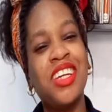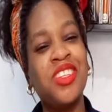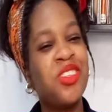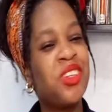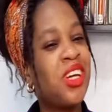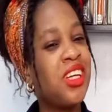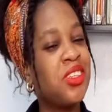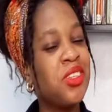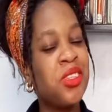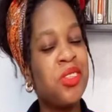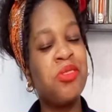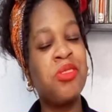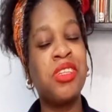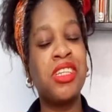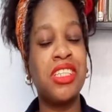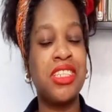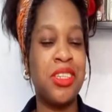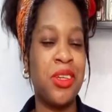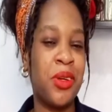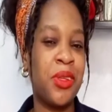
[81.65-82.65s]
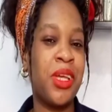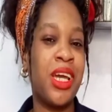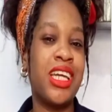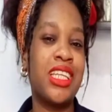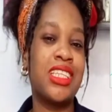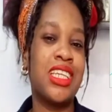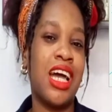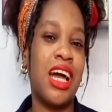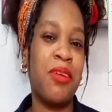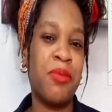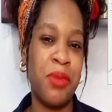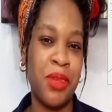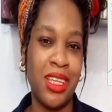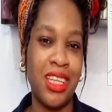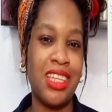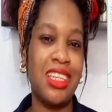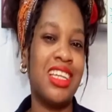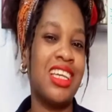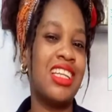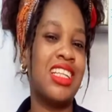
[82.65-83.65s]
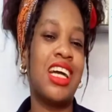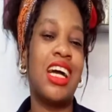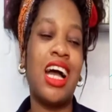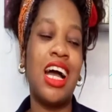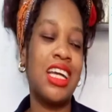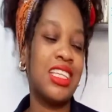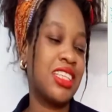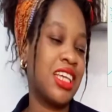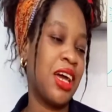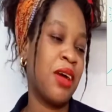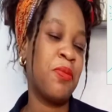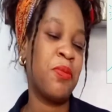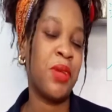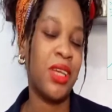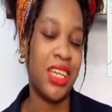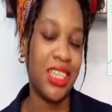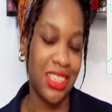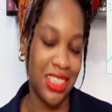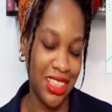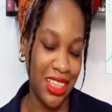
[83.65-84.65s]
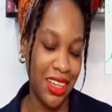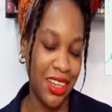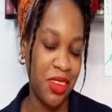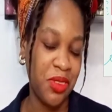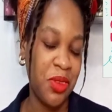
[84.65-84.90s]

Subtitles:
You can just really tell that it has a happy ending,